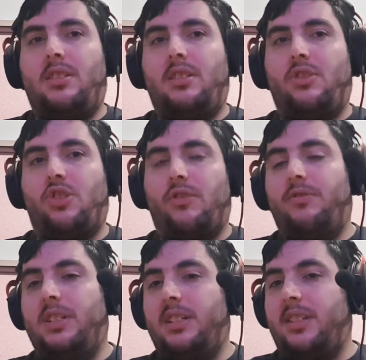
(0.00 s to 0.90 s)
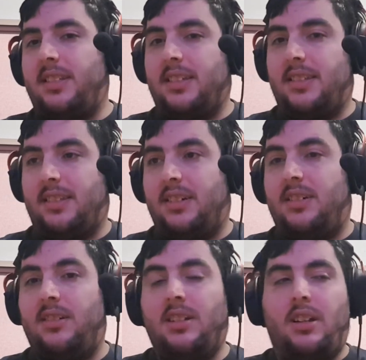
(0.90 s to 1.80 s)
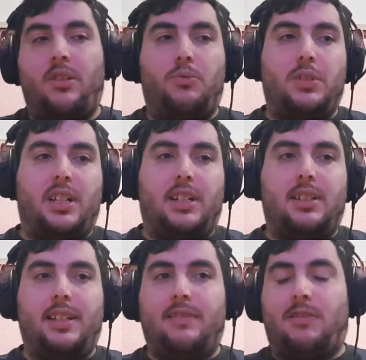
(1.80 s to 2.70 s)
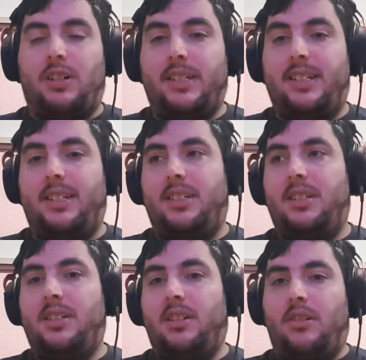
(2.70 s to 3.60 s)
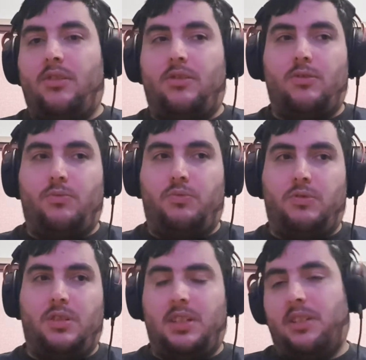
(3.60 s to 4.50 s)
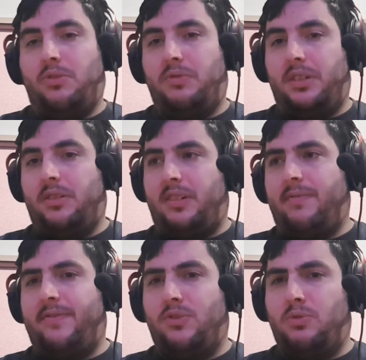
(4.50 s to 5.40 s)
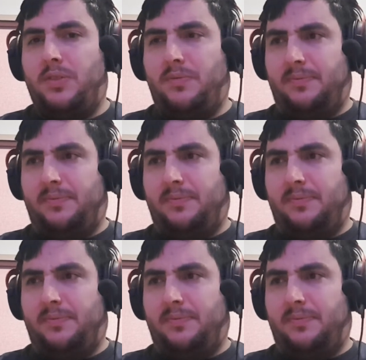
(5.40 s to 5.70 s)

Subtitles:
The show needs to start with a clear idea on what they're doing going forward.